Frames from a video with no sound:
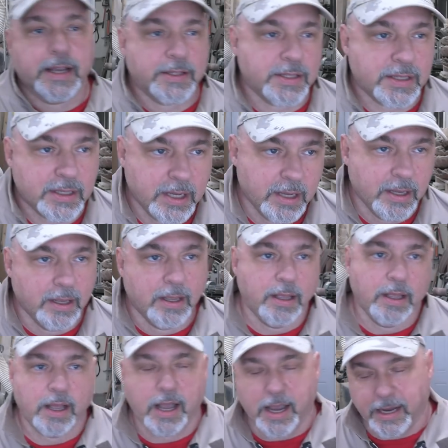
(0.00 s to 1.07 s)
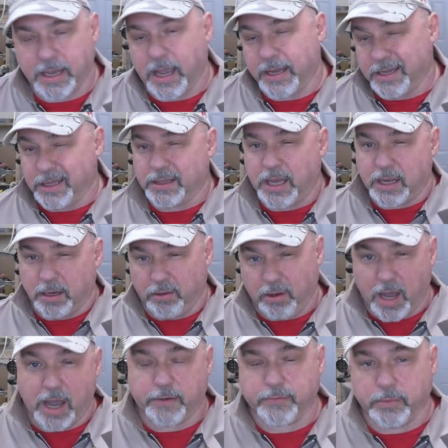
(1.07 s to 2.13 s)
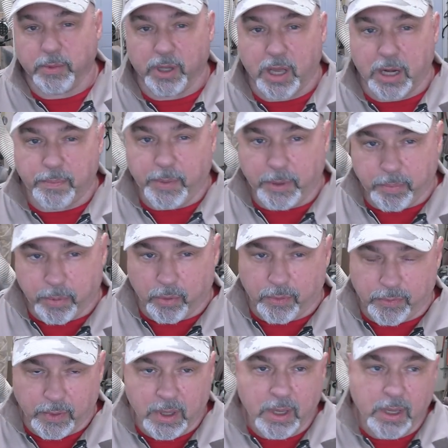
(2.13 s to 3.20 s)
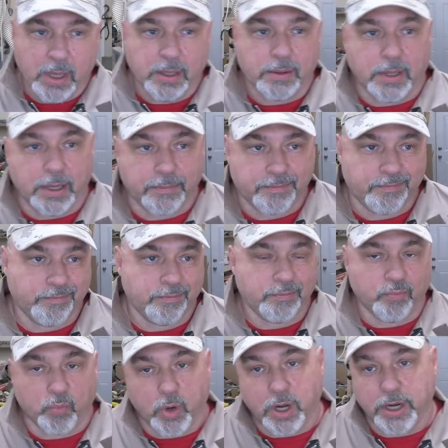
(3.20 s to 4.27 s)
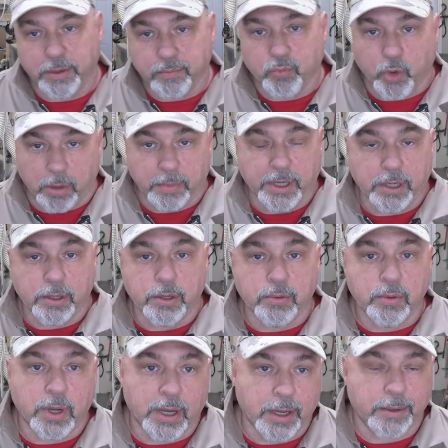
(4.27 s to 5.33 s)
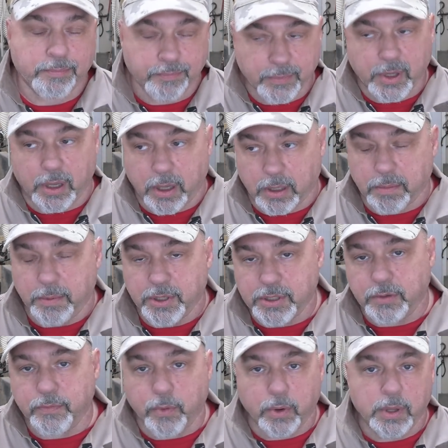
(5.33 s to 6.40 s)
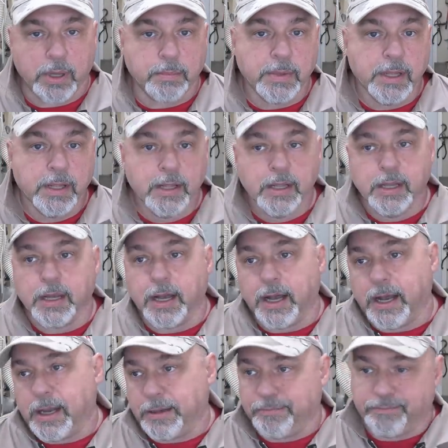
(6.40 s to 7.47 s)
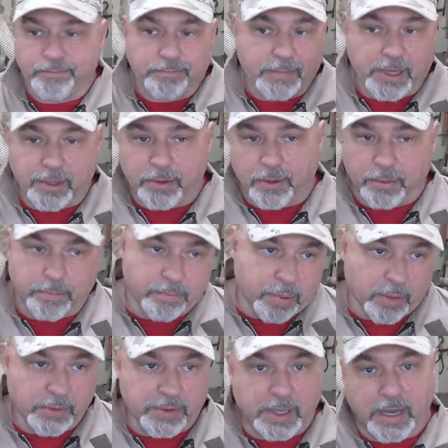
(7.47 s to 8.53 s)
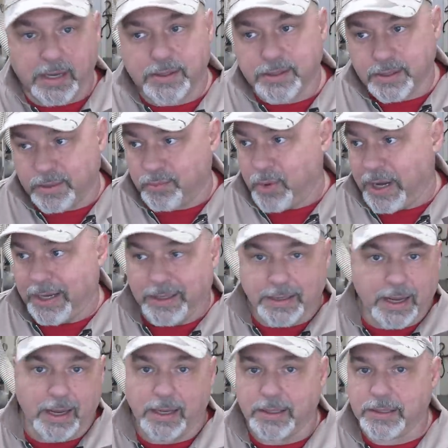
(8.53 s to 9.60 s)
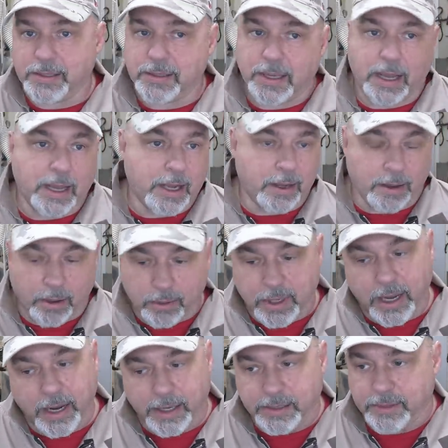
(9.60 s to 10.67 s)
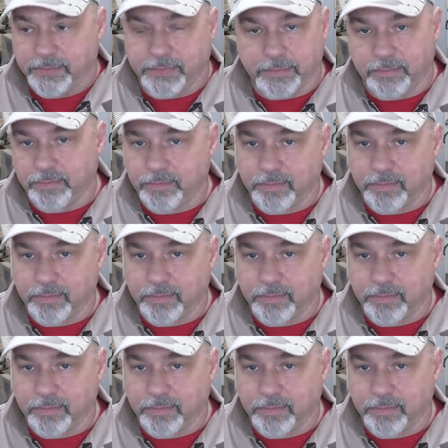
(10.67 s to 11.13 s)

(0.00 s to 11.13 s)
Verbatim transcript: that's I get that a lot from a lot of people that want me to do a commission for them, either birth dates, wedding dates, all kinds of